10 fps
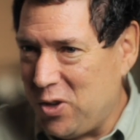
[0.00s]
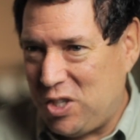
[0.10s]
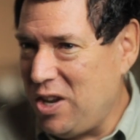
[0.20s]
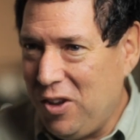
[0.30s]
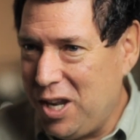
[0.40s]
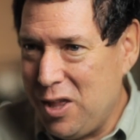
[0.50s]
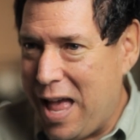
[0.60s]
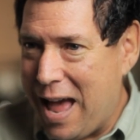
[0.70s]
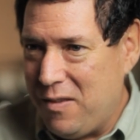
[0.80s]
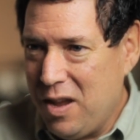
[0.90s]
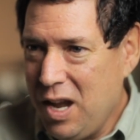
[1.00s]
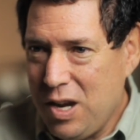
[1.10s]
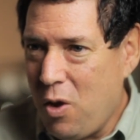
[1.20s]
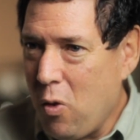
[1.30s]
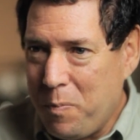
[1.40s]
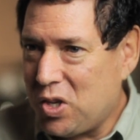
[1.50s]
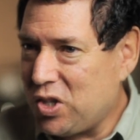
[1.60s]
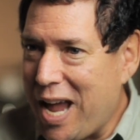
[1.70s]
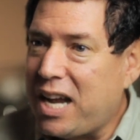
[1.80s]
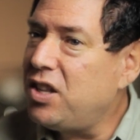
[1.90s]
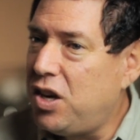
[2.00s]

facility that, you know, will be second to